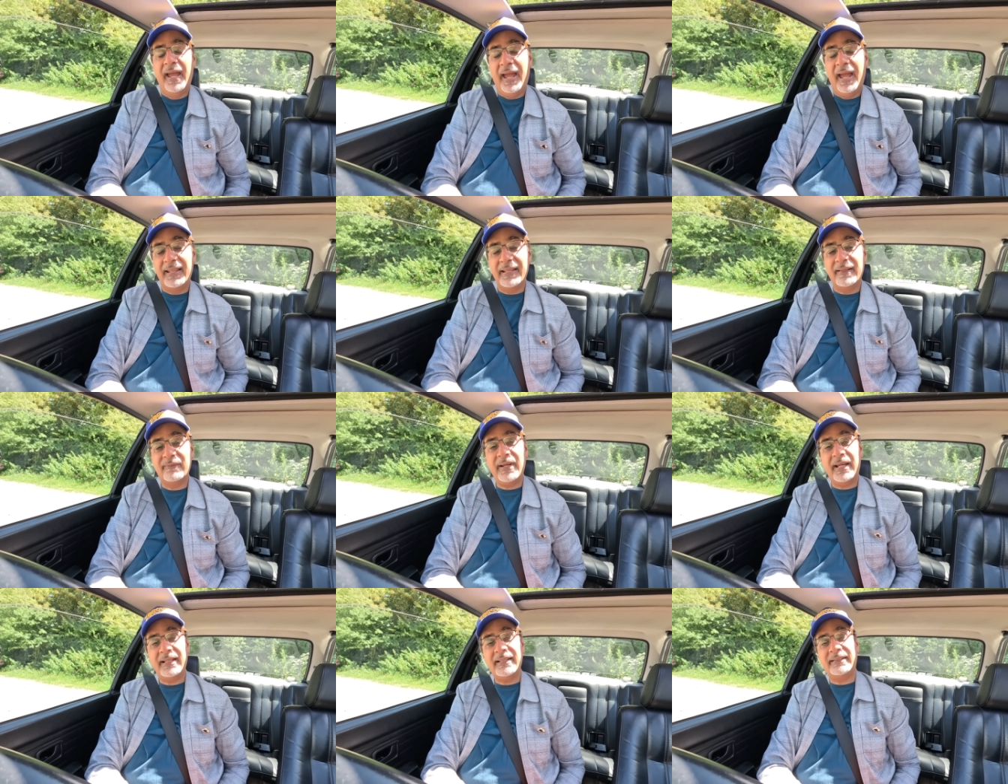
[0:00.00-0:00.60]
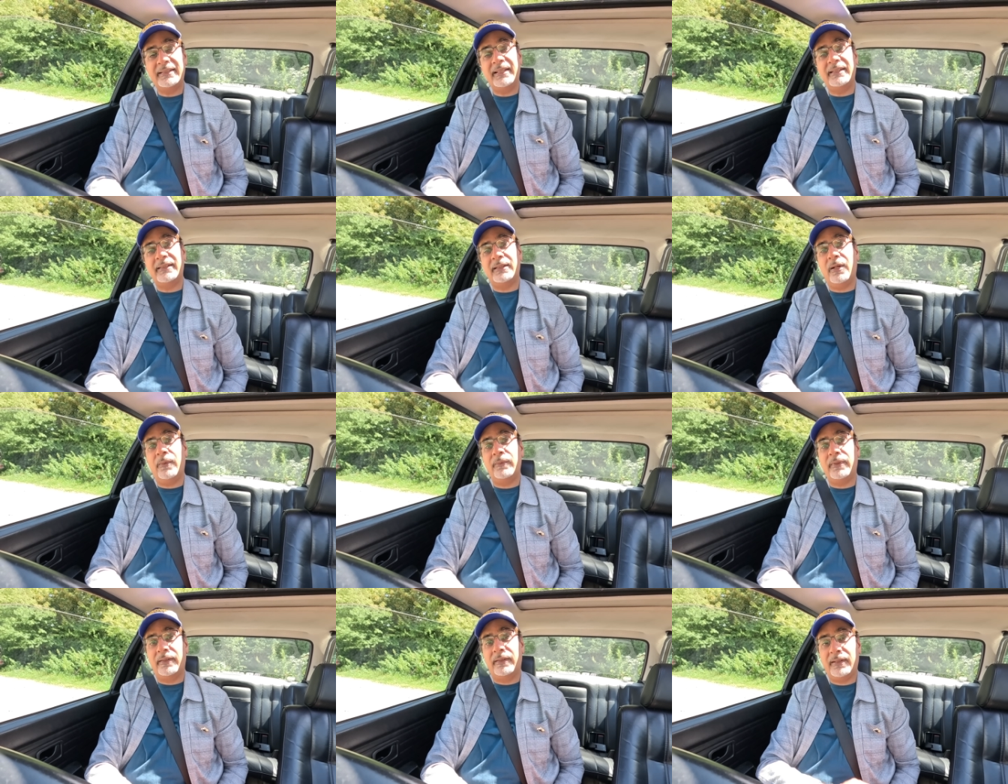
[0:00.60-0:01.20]
And the reality
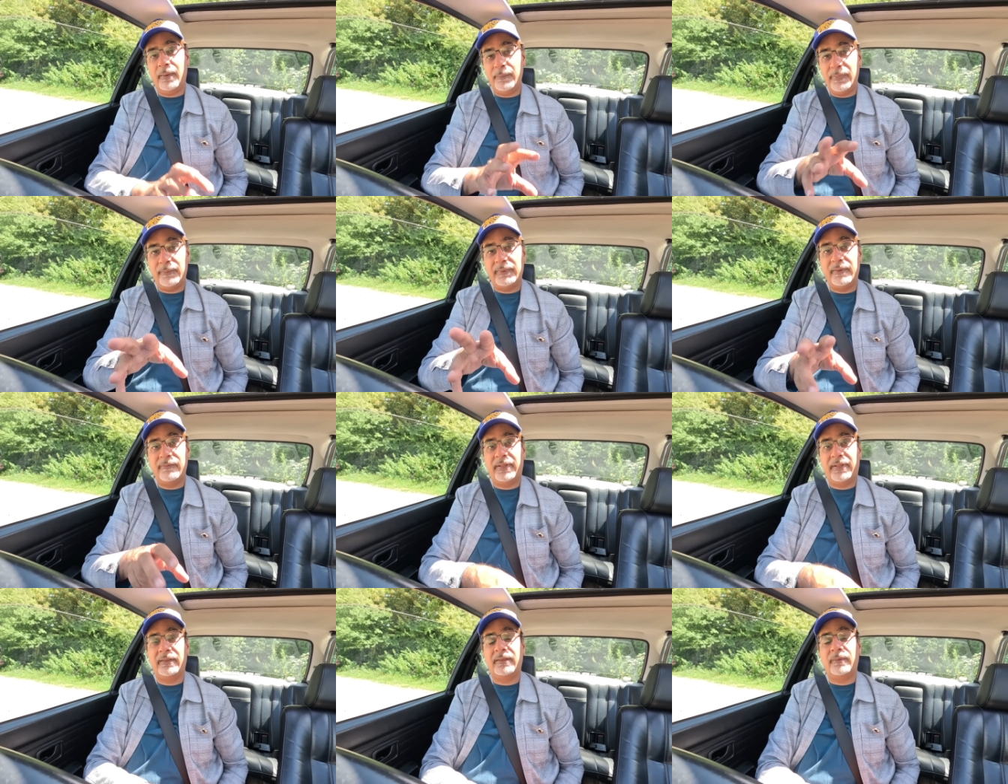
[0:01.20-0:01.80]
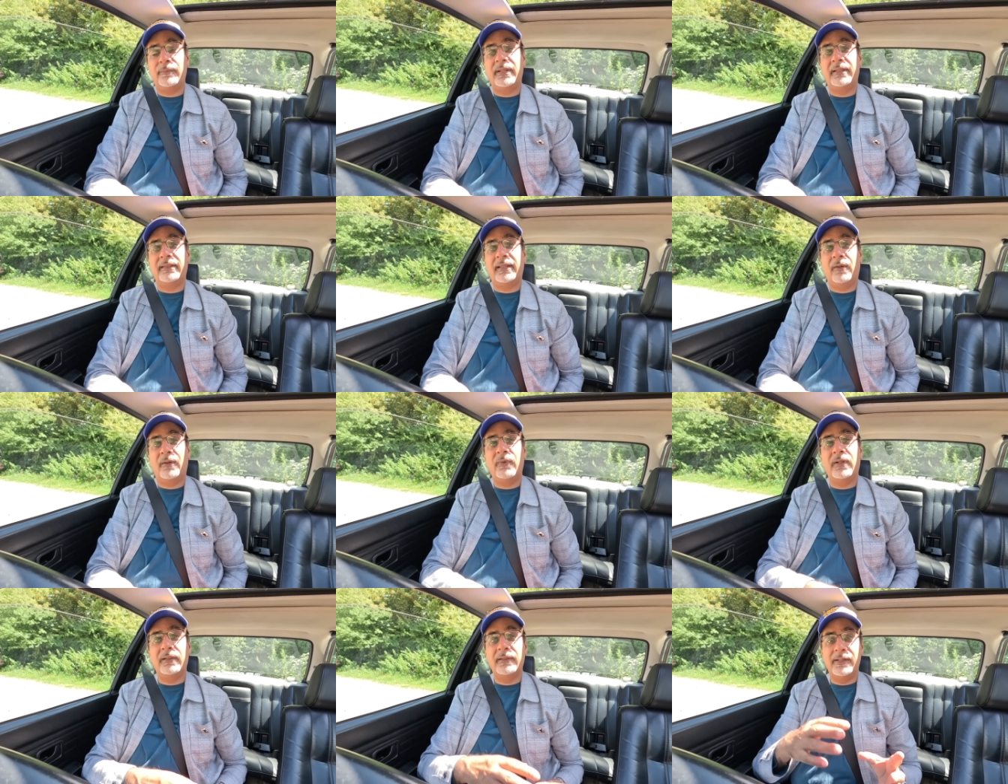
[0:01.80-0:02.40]
is, some people have said to me is
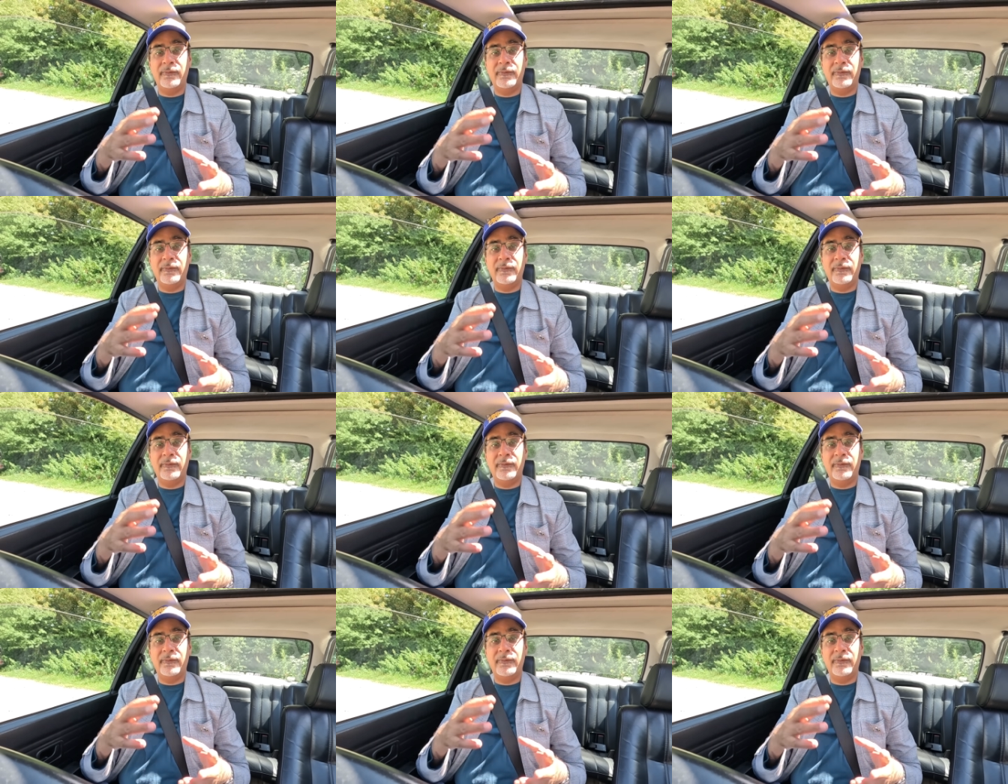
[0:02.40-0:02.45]
that, well,